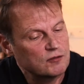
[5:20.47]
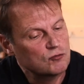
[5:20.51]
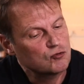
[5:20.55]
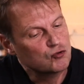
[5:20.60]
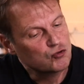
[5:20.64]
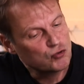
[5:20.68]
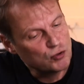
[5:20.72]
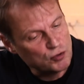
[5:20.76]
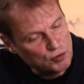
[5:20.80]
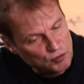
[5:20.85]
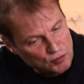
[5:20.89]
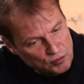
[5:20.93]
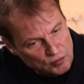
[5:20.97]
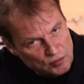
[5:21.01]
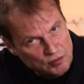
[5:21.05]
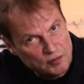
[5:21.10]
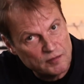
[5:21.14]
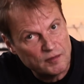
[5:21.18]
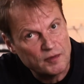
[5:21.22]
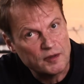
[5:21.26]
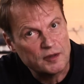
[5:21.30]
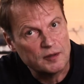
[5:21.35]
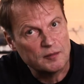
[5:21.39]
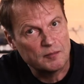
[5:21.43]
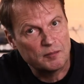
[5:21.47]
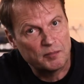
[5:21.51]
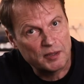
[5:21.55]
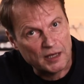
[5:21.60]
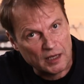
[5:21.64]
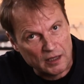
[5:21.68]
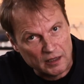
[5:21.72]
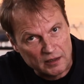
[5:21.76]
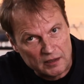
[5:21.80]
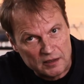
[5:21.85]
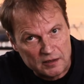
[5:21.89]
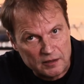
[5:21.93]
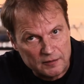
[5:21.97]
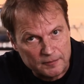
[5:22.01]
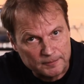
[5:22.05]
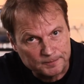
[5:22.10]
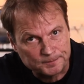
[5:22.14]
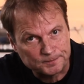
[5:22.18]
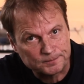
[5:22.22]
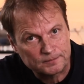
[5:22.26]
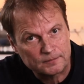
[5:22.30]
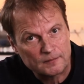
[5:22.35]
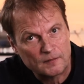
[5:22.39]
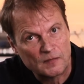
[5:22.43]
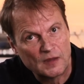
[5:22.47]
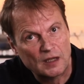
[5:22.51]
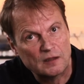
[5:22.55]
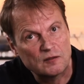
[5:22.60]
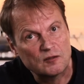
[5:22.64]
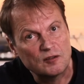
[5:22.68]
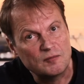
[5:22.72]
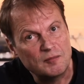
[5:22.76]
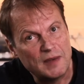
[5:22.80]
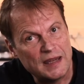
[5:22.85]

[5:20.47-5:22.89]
True, but to